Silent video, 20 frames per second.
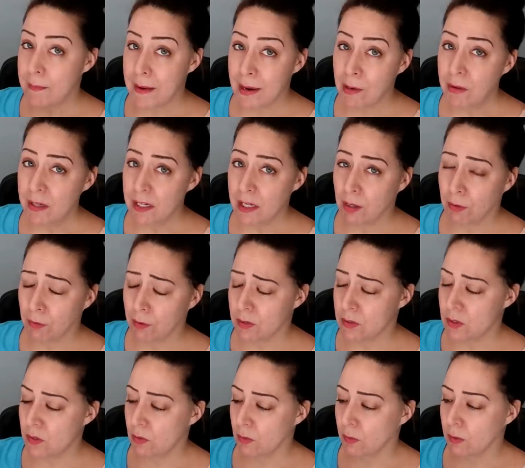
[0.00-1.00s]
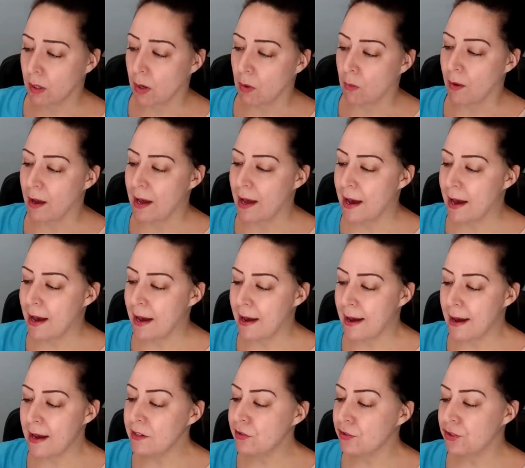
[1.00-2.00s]
about a year or two ago,
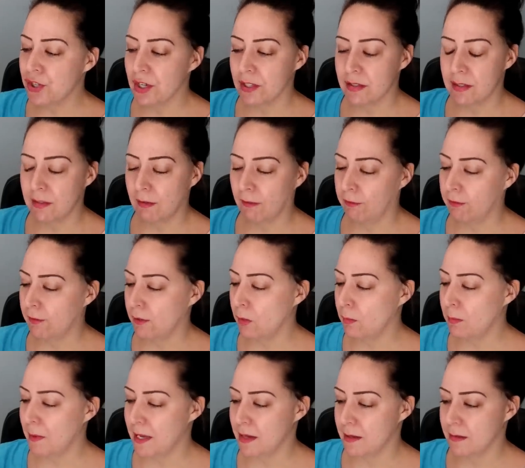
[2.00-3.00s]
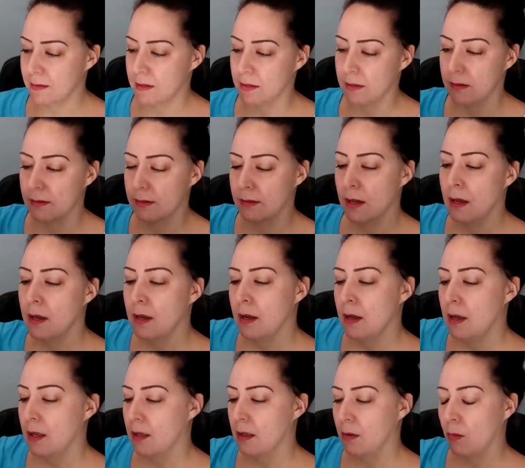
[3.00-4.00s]
had just a few pieces
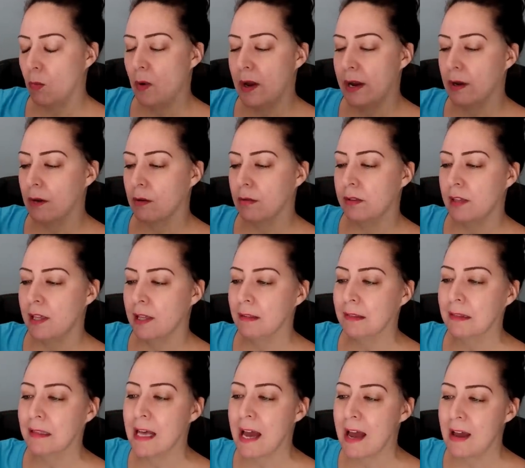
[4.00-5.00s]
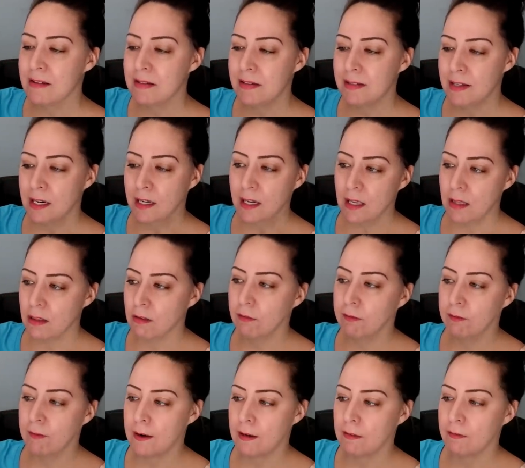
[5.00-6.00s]
where the elastic in the
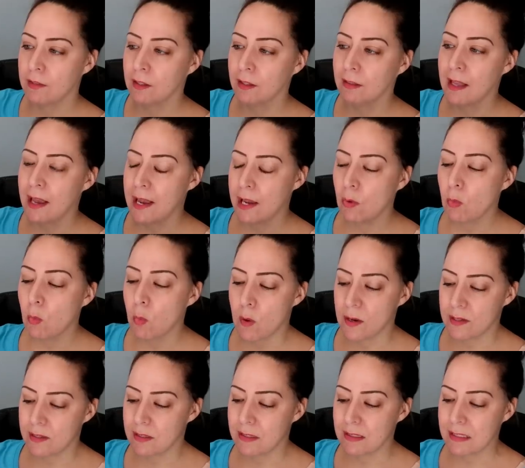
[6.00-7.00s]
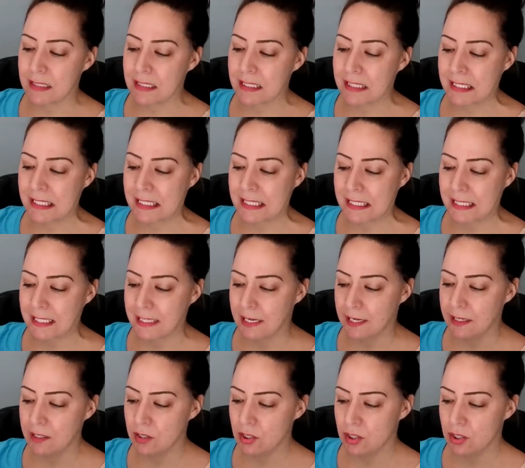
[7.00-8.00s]
front of the leg wasn't
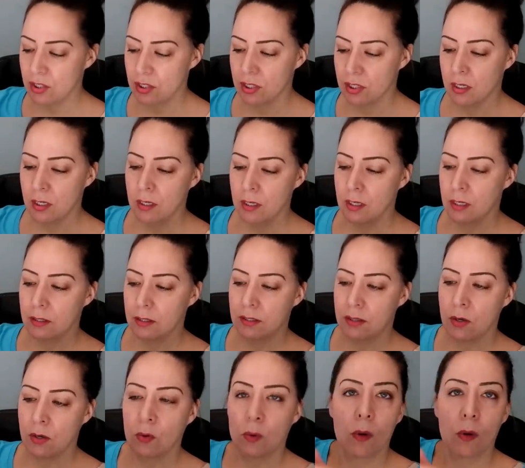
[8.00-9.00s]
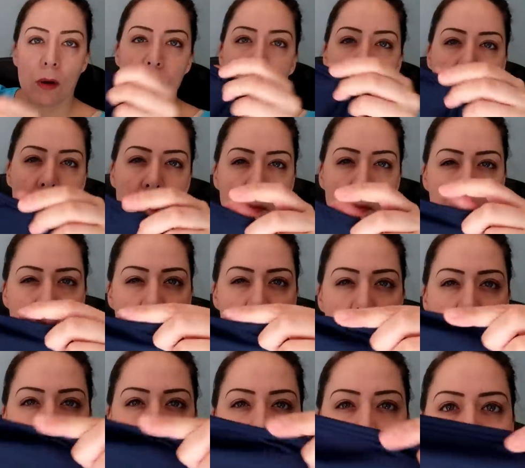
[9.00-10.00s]
stitched. So
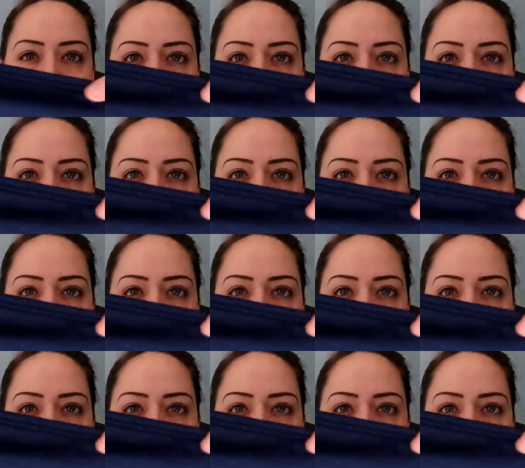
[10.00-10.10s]
normally,